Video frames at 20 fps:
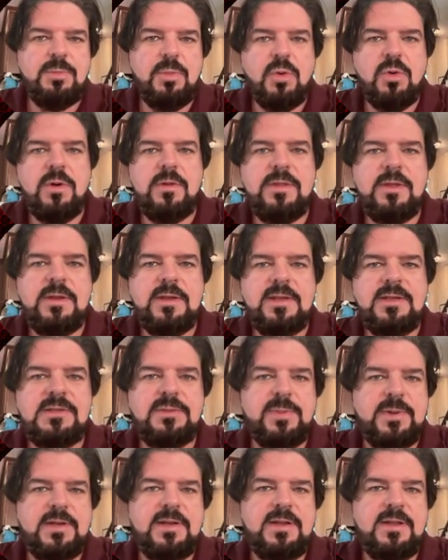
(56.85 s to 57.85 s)
more than
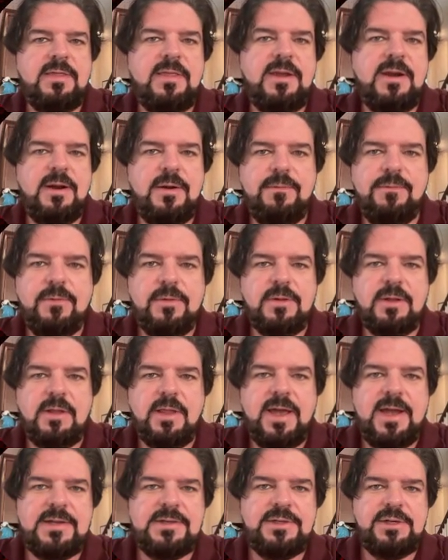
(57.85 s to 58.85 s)
he's been in there for the
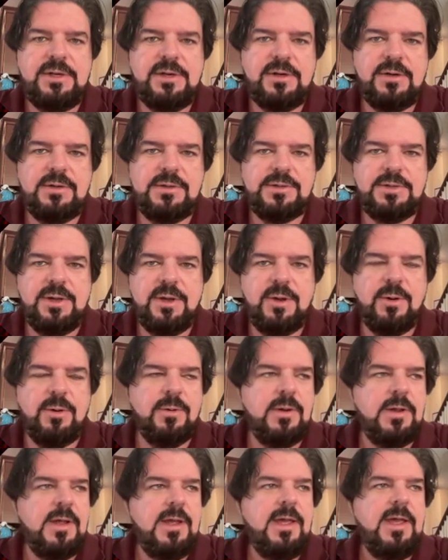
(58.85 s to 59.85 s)
last year or
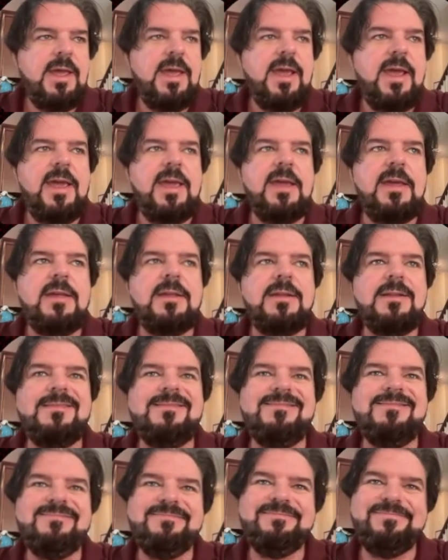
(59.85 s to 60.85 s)
so, and